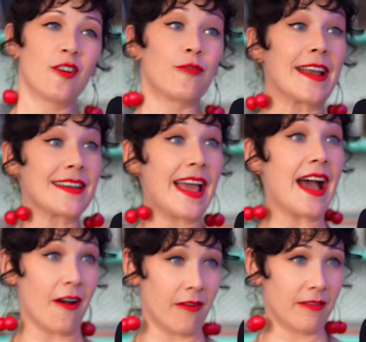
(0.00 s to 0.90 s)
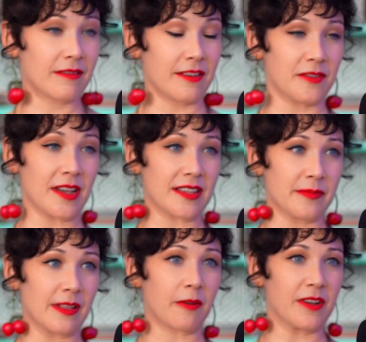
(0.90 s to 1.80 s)
Right now, if you ask
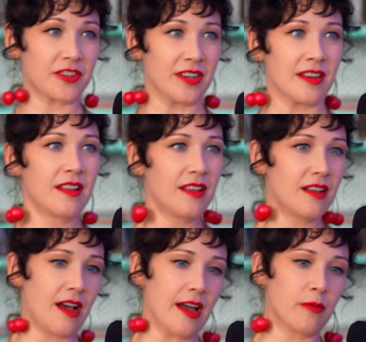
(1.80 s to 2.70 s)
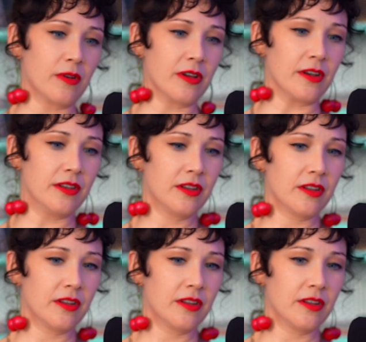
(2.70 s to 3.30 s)
me that question, I would.